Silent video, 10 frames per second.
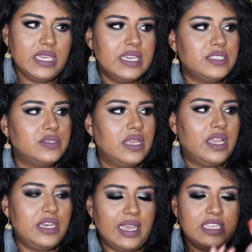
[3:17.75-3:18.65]
It's
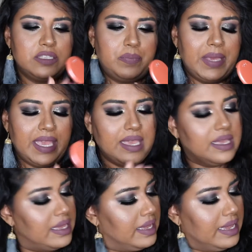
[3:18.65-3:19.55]
a nice pink.
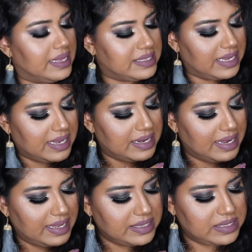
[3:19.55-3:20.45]
It's like a
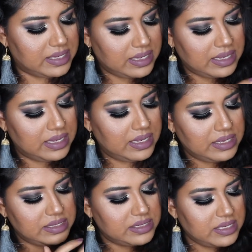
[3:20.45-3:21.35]
nice,
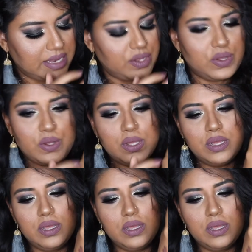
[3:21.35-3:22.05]
subtle